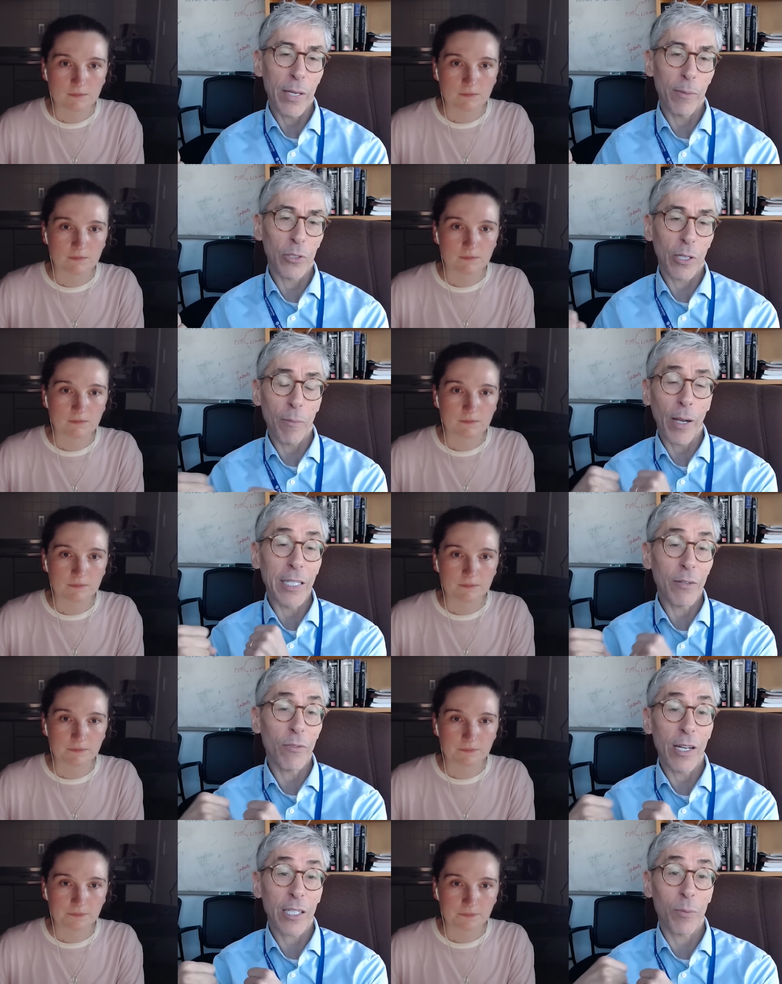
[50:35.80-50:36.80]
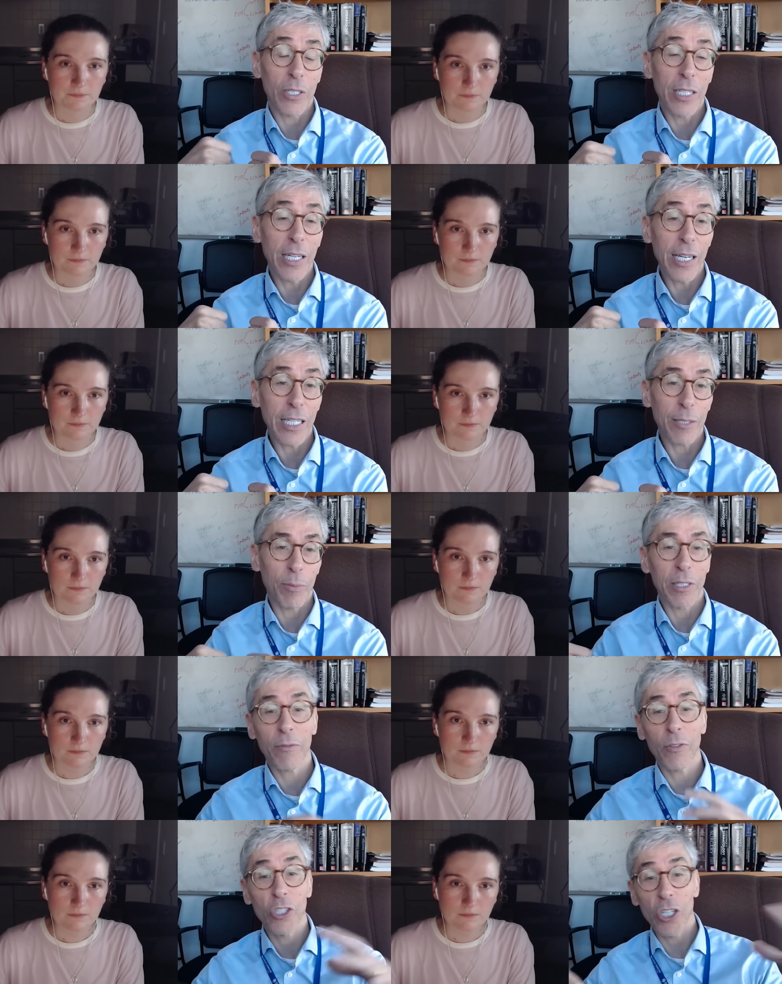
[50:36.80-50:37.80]
Speaker 1: able to combine different expertise, but
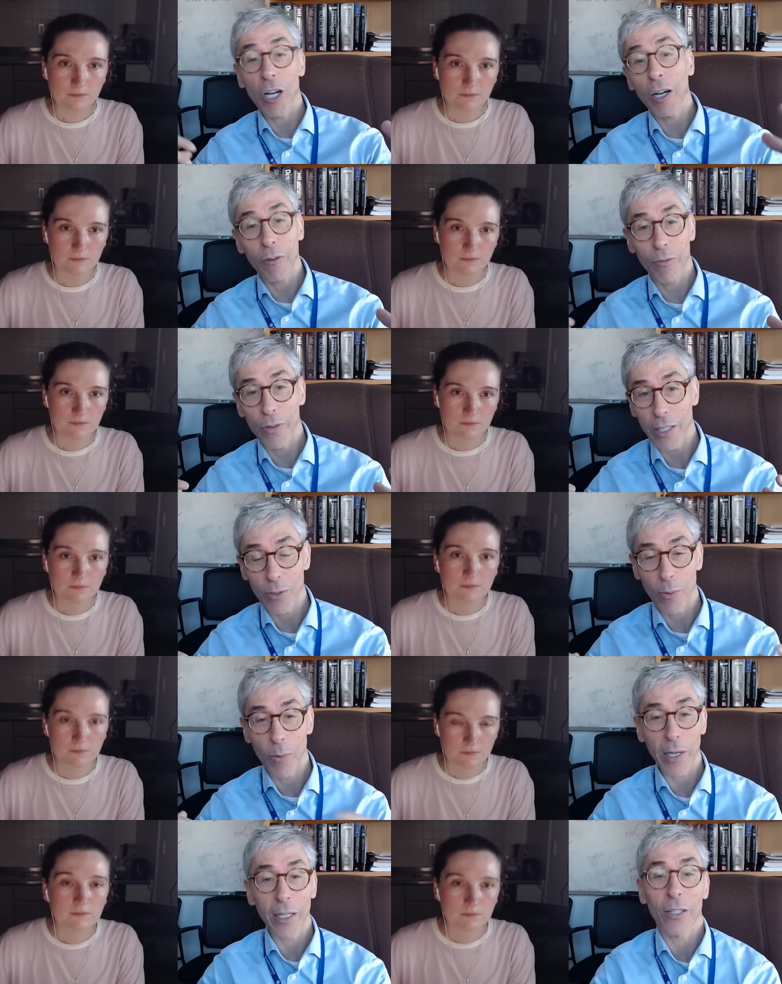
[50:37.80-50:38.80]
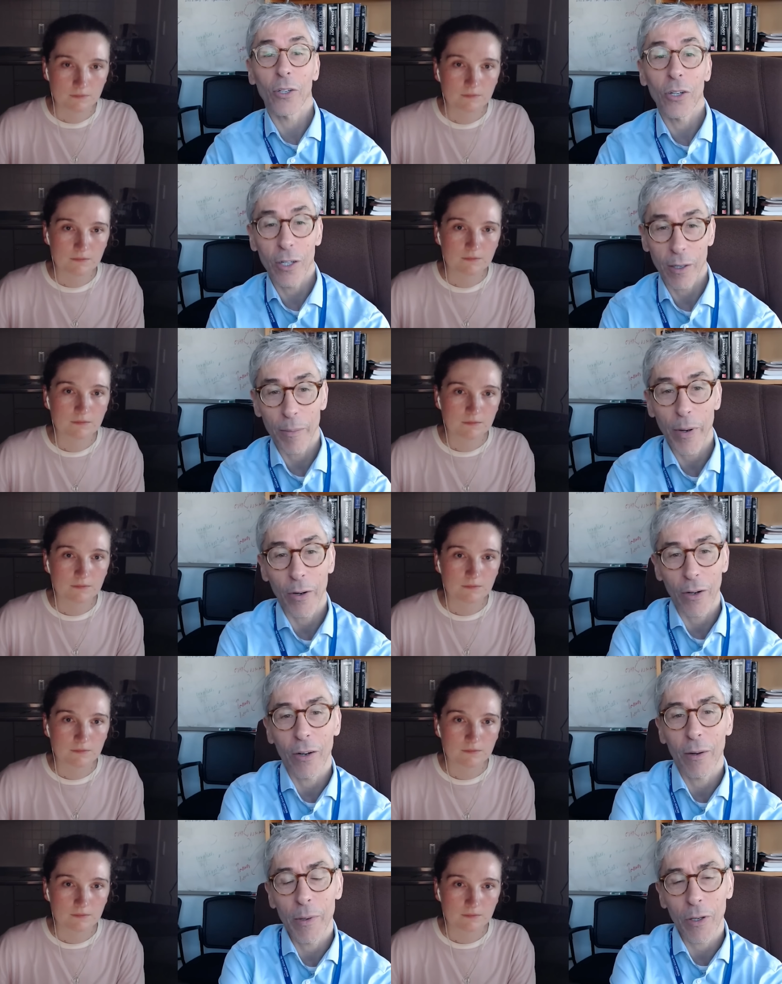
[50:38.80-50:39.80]
different geographies where we can learn about
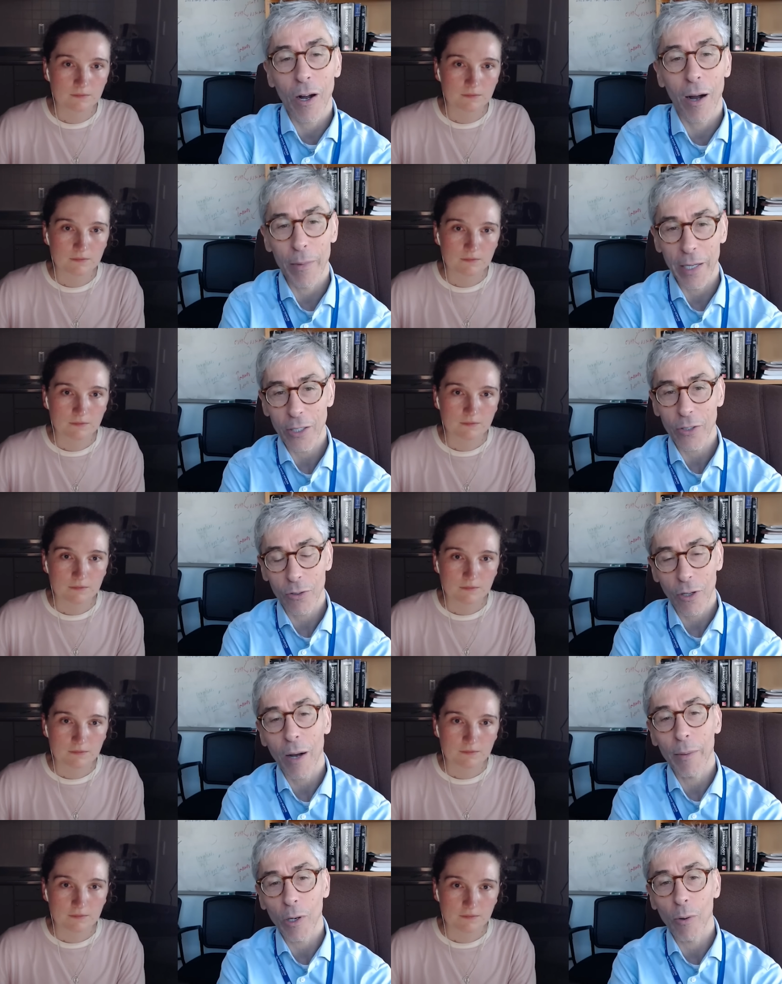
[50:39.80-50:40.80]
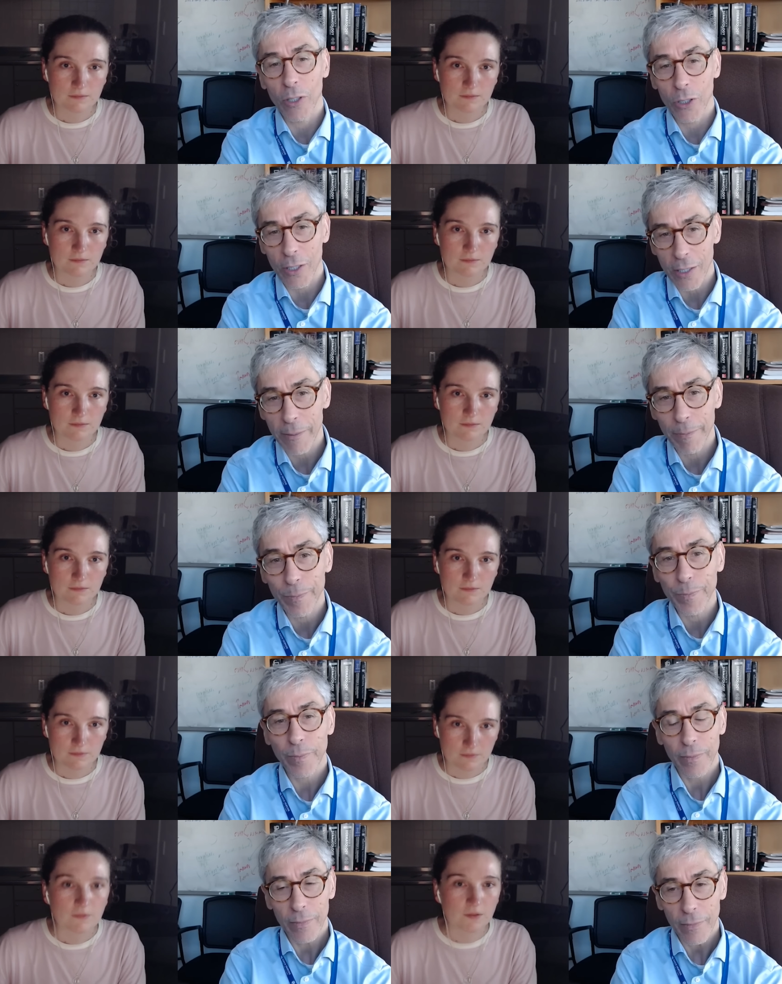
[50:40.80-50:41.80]
about common common questions.
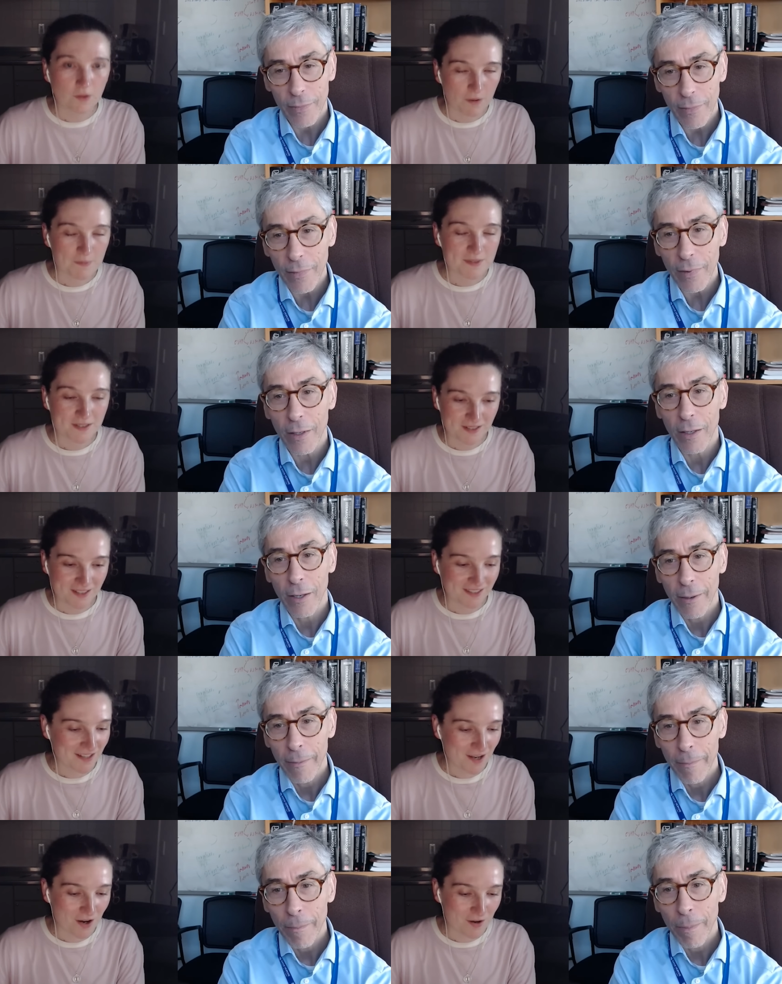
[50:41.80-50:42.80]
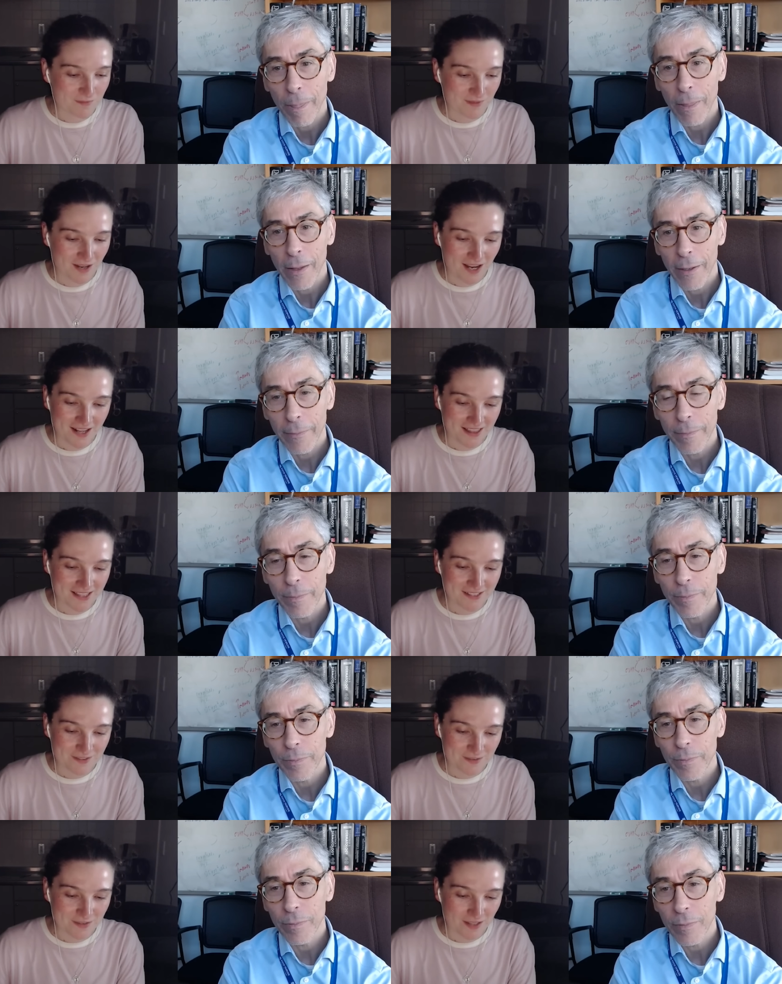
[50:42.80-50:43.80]
Speaker 2: No, absolutely. Um, and I
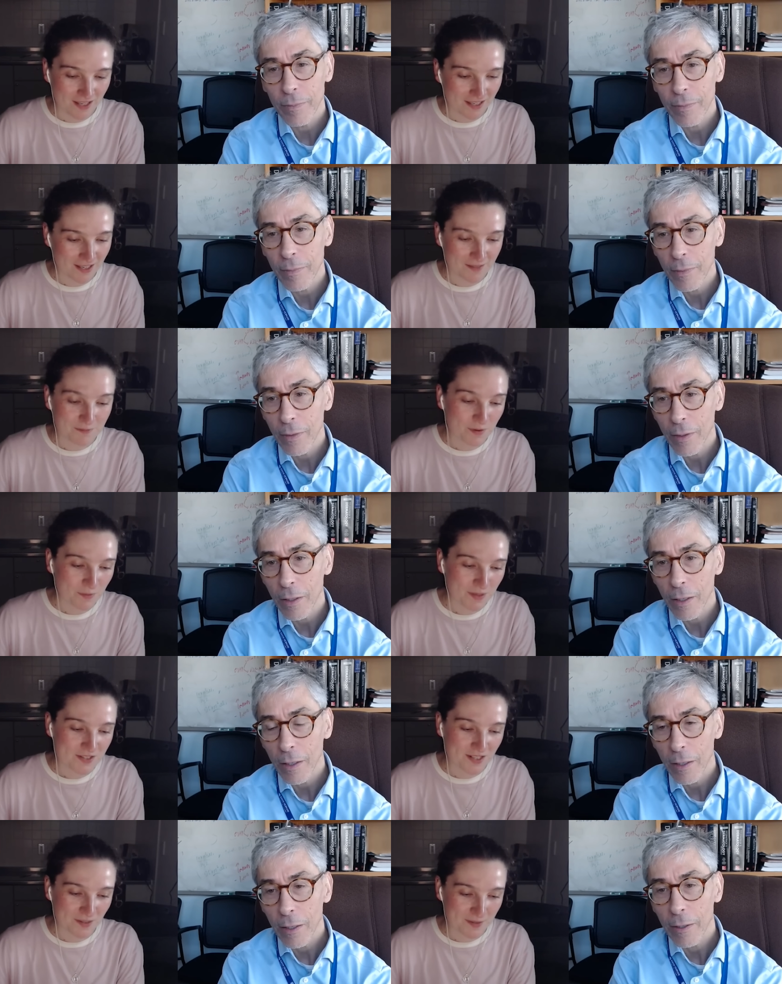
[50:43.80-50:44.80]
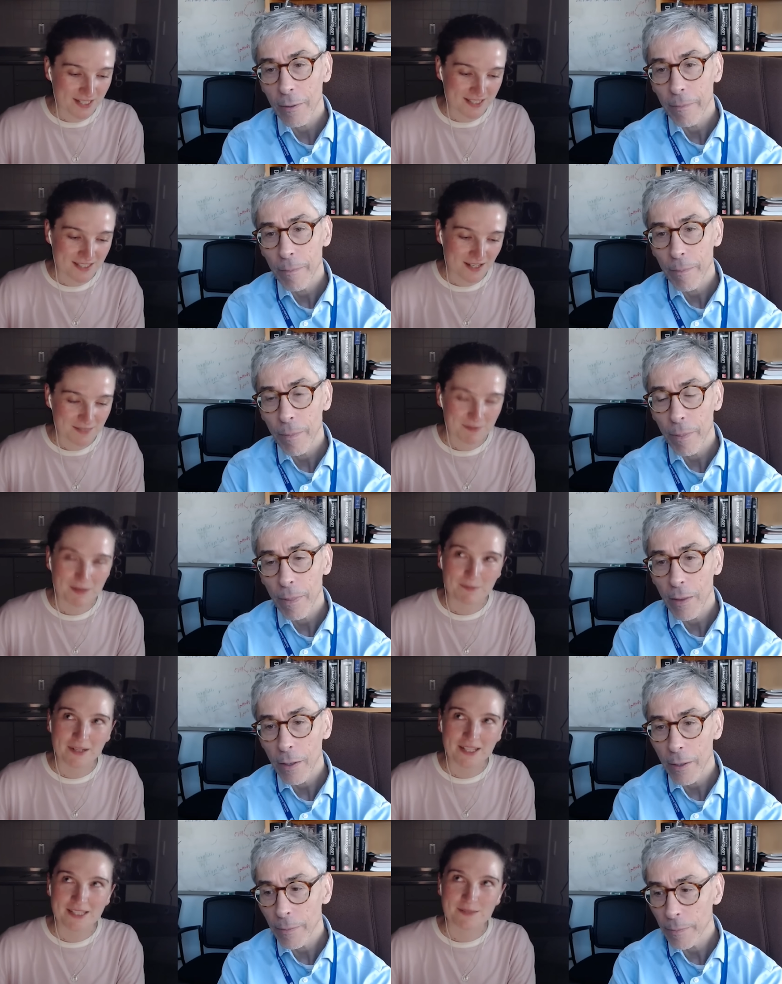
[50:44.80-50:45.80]
think I, one question I always like to ask
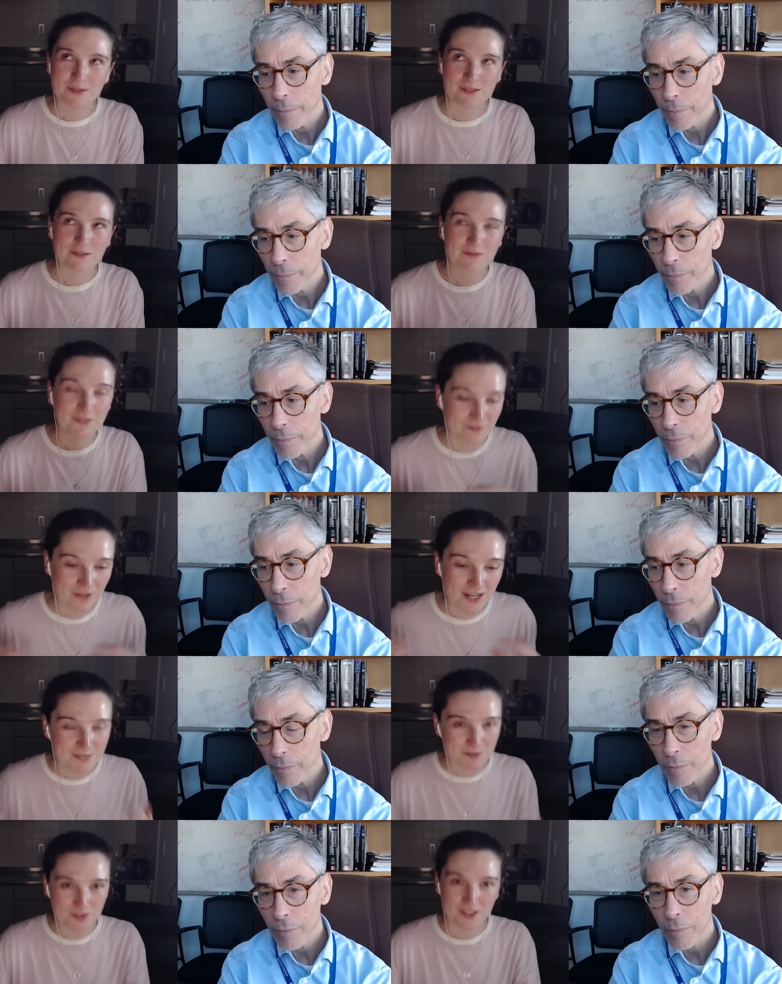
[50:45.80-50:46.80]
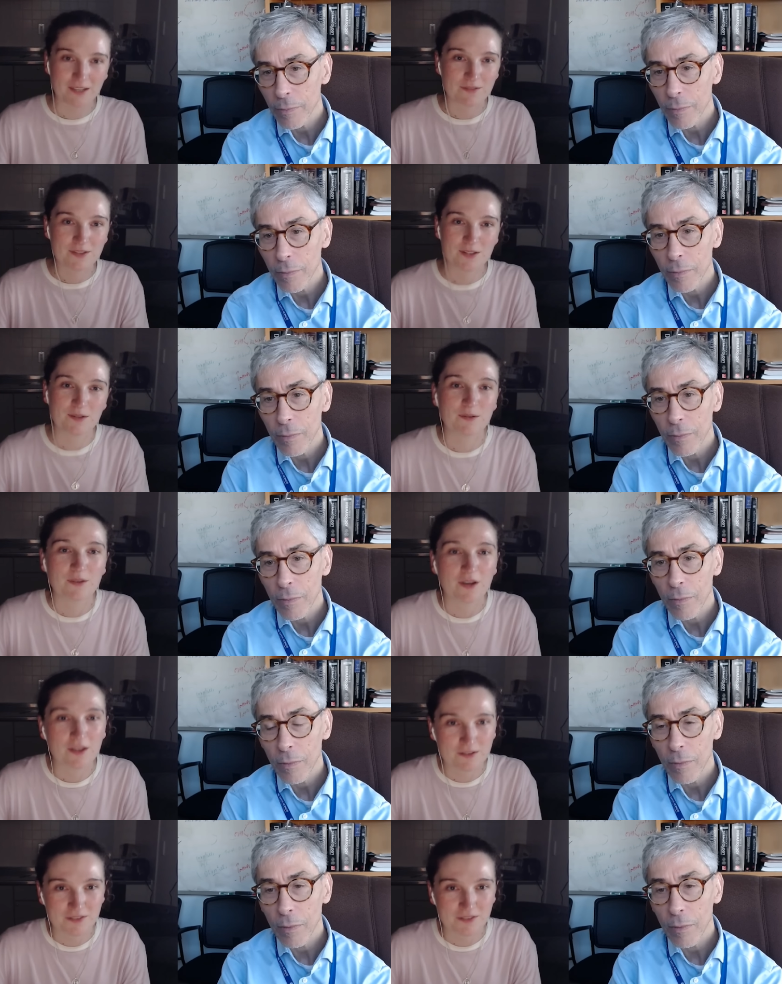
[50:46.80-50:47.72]
people is what sort of advice would you give to other